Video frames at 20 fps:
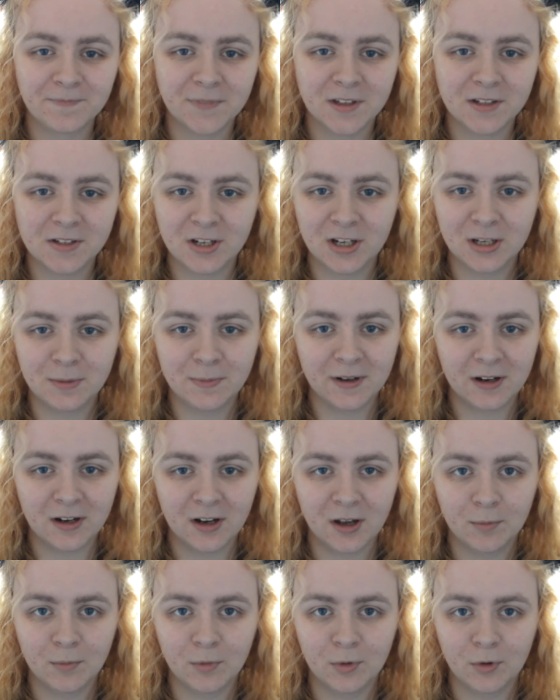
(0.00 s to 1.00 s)
there's gonna be a
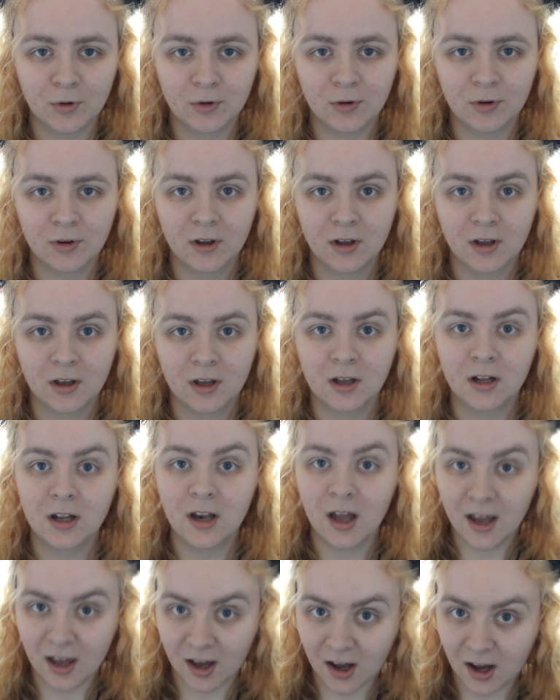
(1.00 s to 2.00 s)
lot more
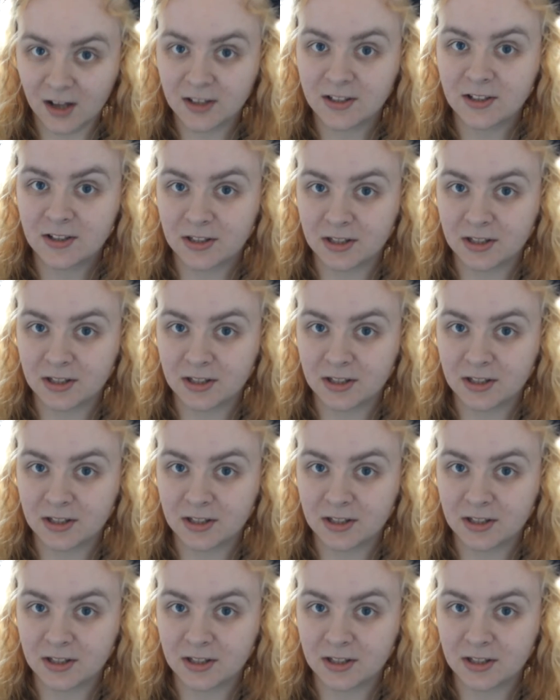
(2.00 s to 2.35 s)
light-hearted